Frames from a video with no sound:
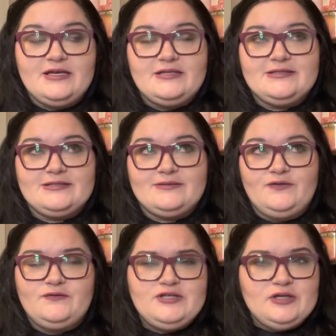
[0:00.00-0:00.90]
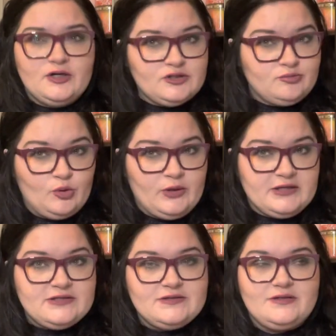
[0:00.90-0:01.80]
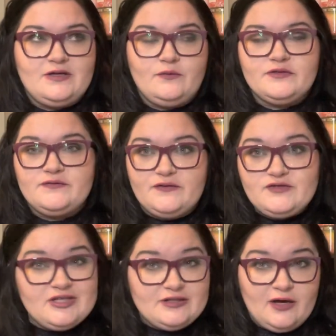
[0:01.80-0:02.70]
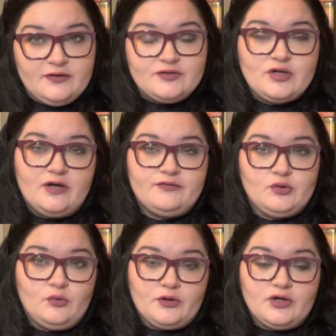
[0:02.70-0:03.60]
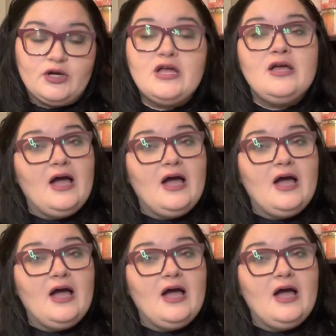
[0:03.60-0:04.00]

It's 1500 points equals $15 off your order.